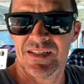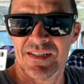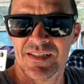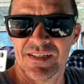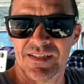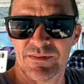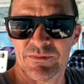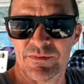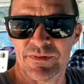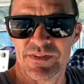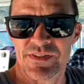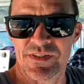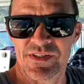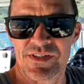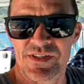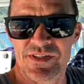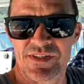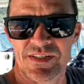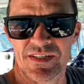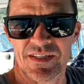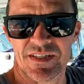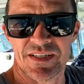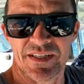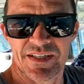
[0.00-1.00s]
and we're
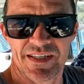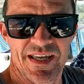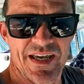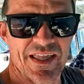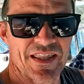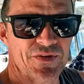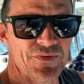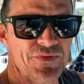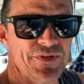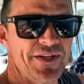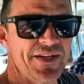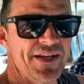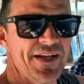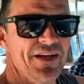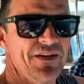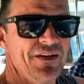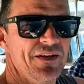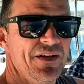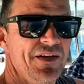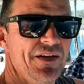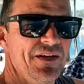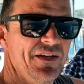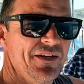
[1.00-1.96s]
just uh, gathering our